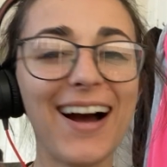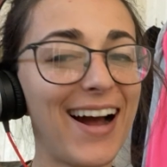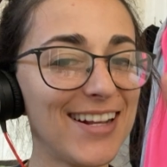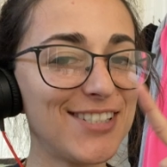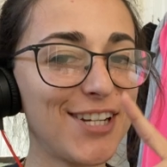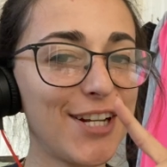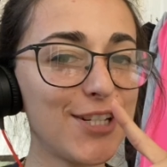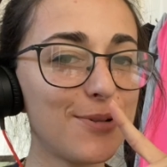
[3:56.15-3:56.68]
I
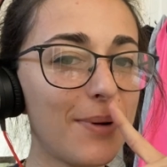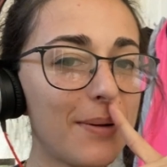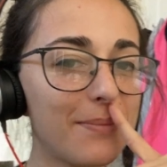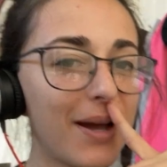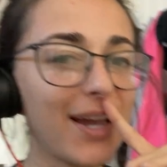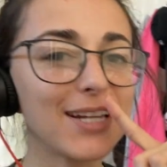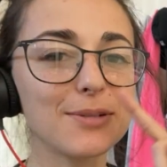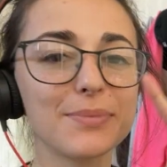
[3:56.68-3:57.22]
changed my
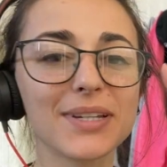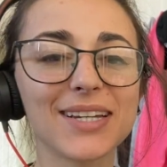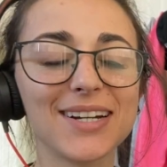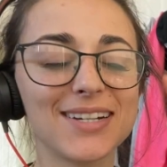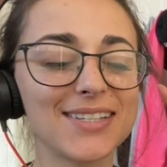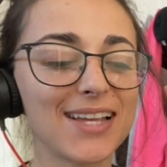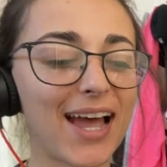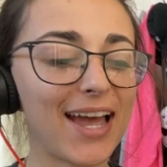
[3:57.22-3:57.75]
mind
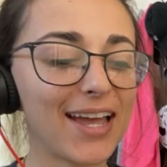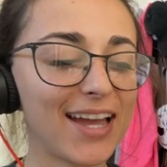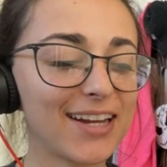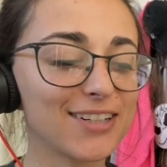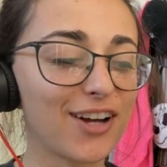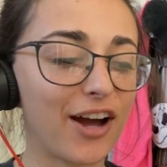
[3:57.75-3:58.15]
because I had